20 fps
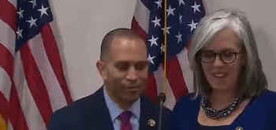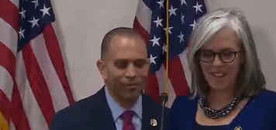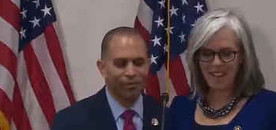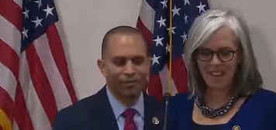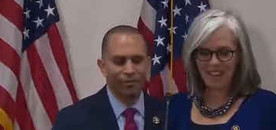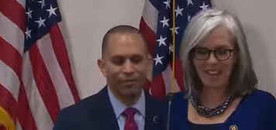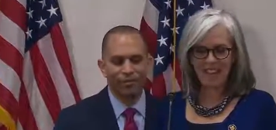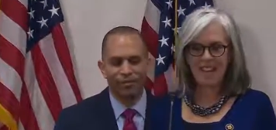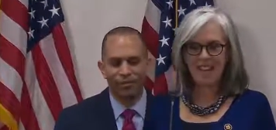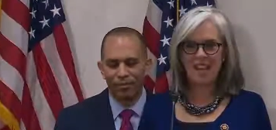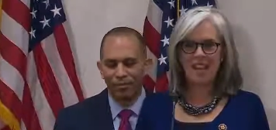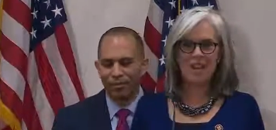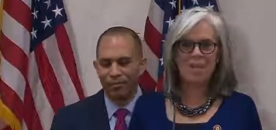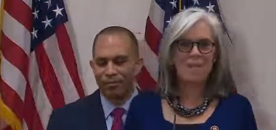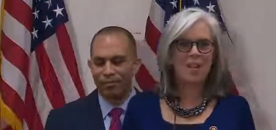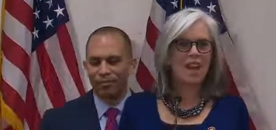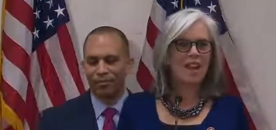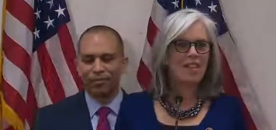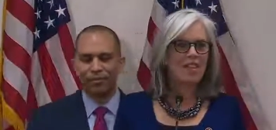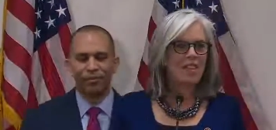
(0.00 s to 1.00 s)
Speaker 1: you, Hakeem,
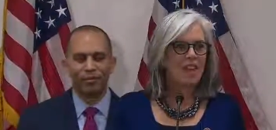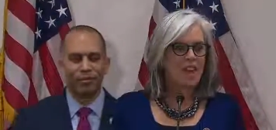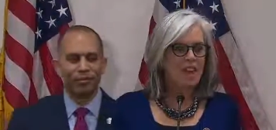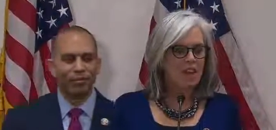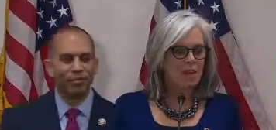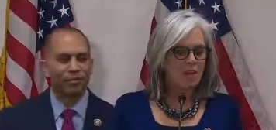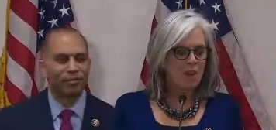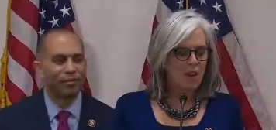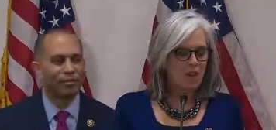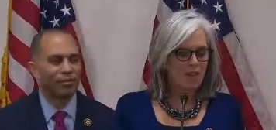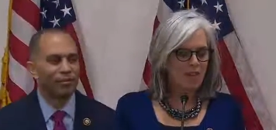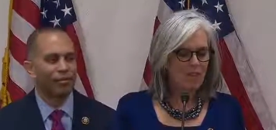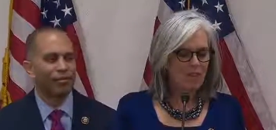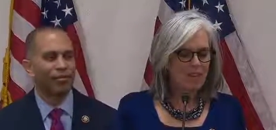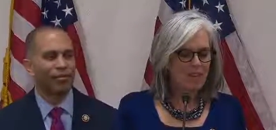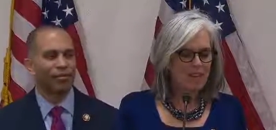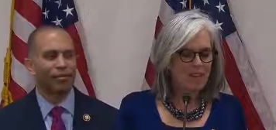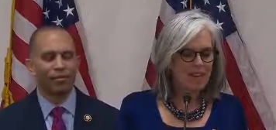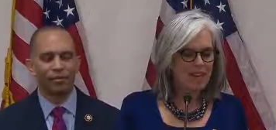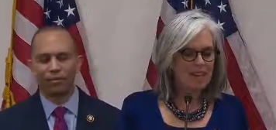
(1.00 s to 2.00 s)
and thank you all for
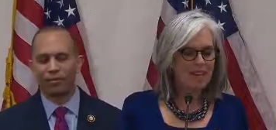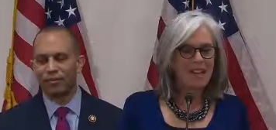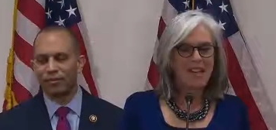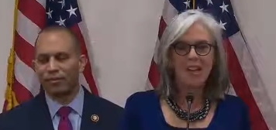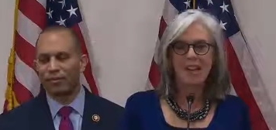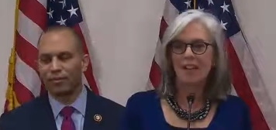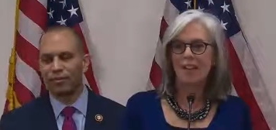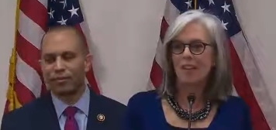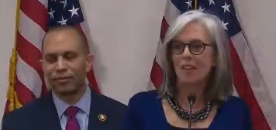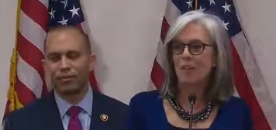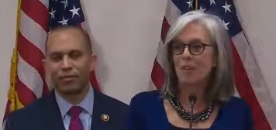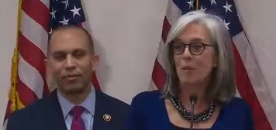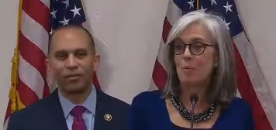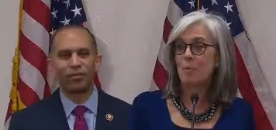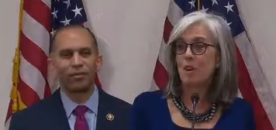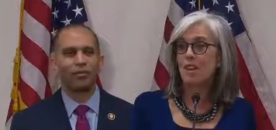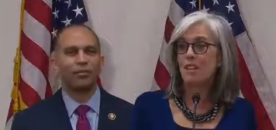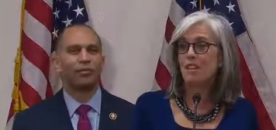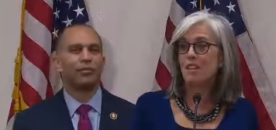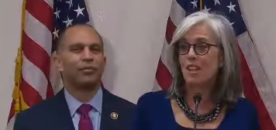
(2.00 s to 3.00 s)
being here. The
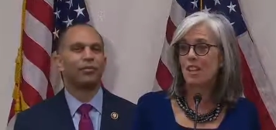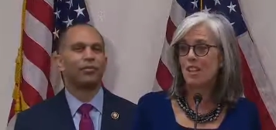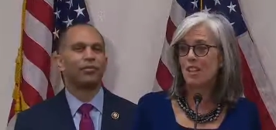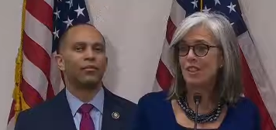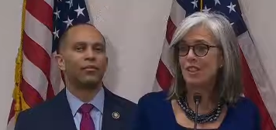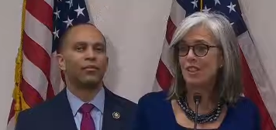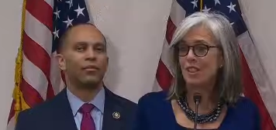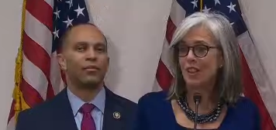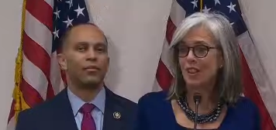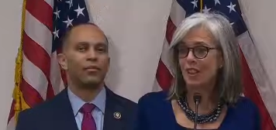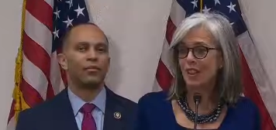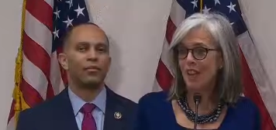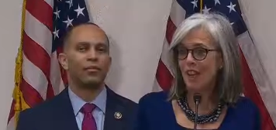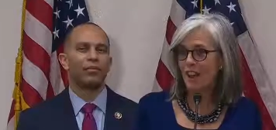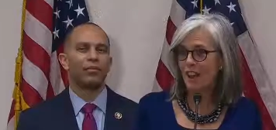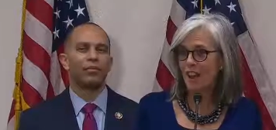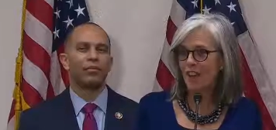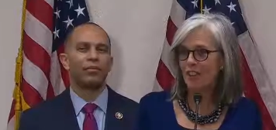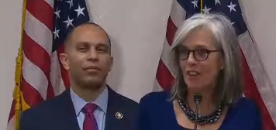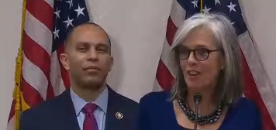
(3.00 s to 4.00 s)
president certainly
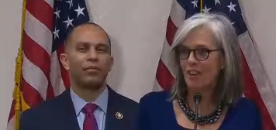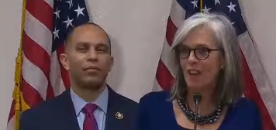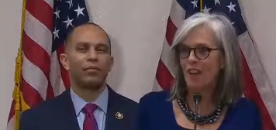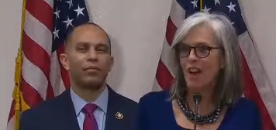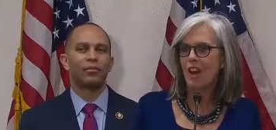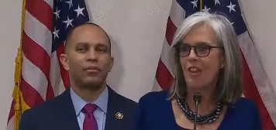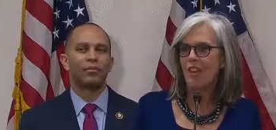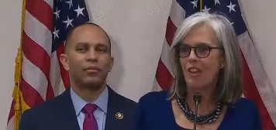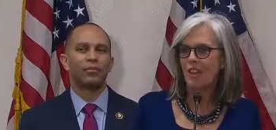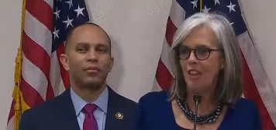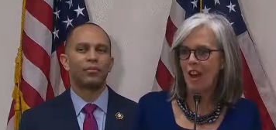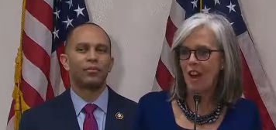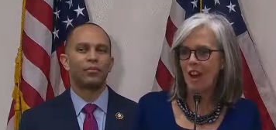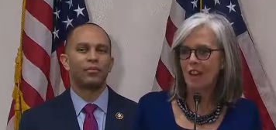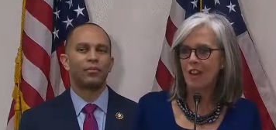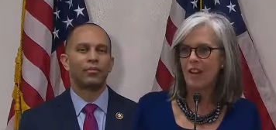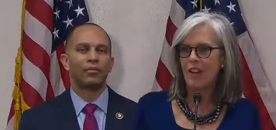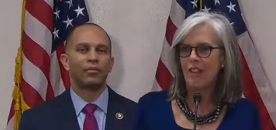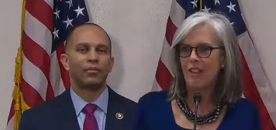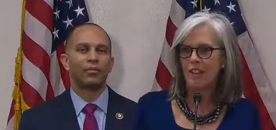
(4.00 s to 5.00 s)
covered a lot
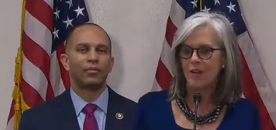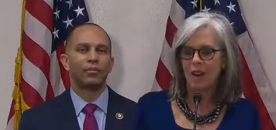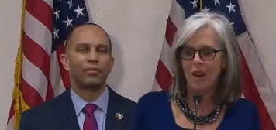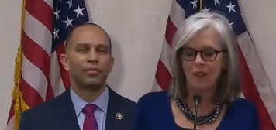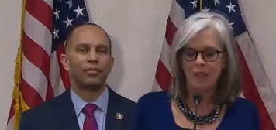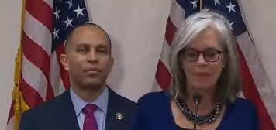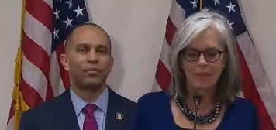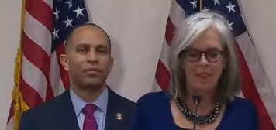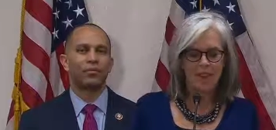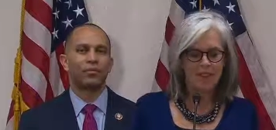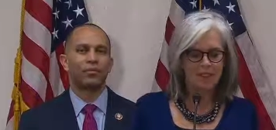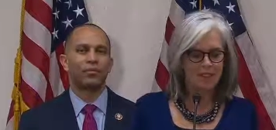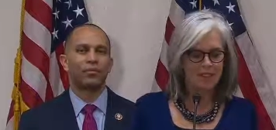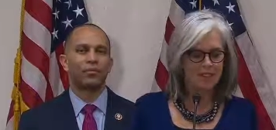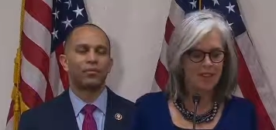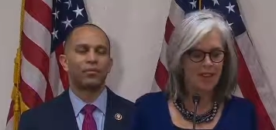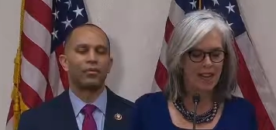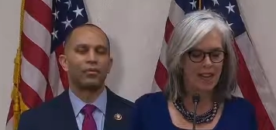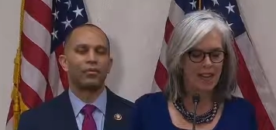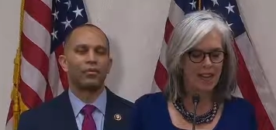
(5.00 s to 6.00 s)
of ground last
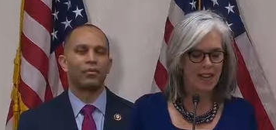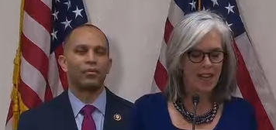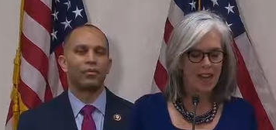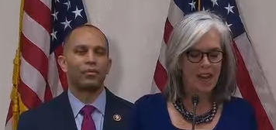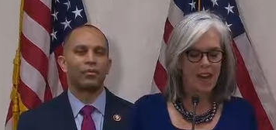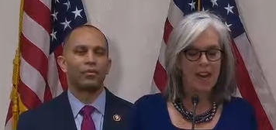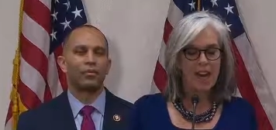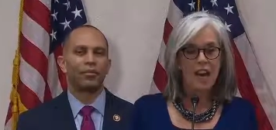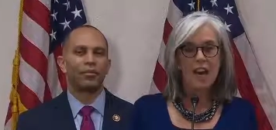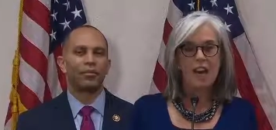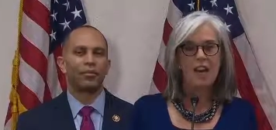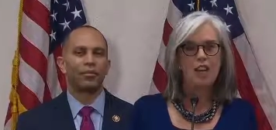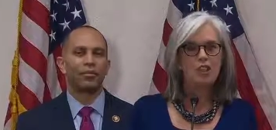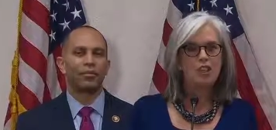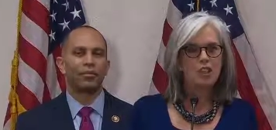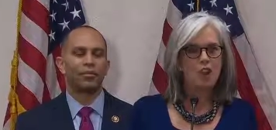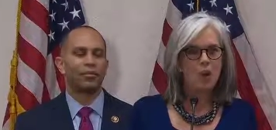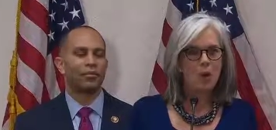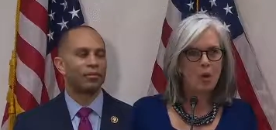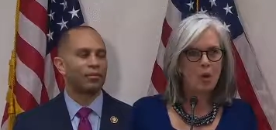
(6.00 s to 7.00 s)
night. He
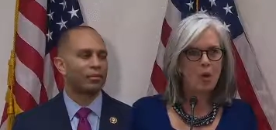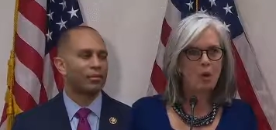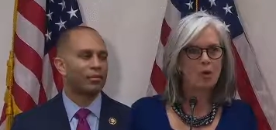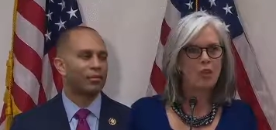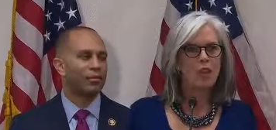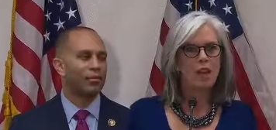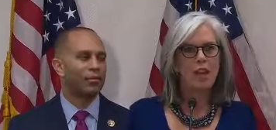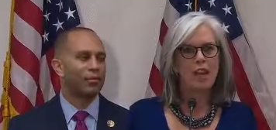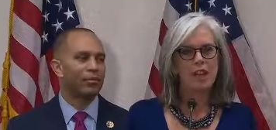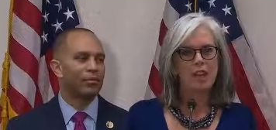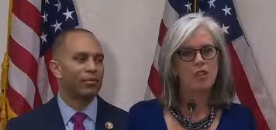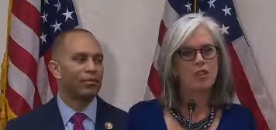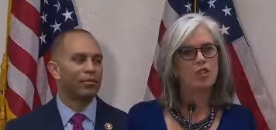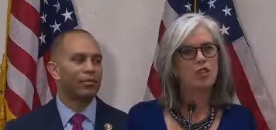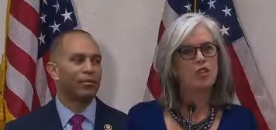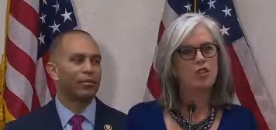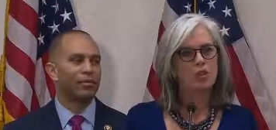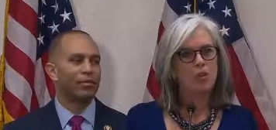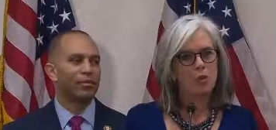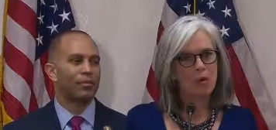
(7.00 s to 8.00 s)
told a
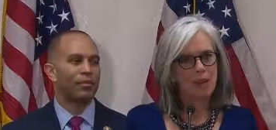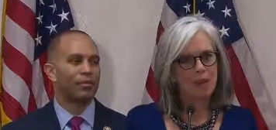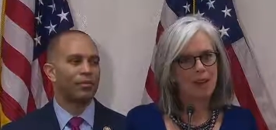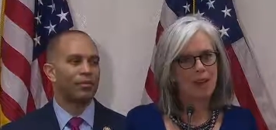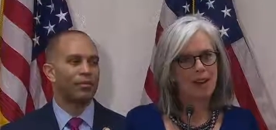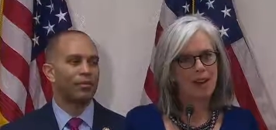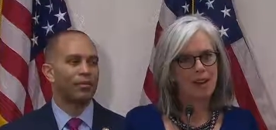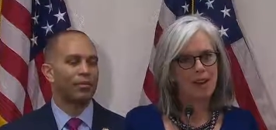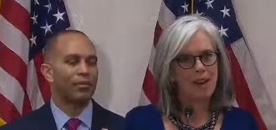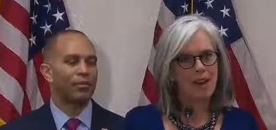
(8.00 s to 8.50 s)
story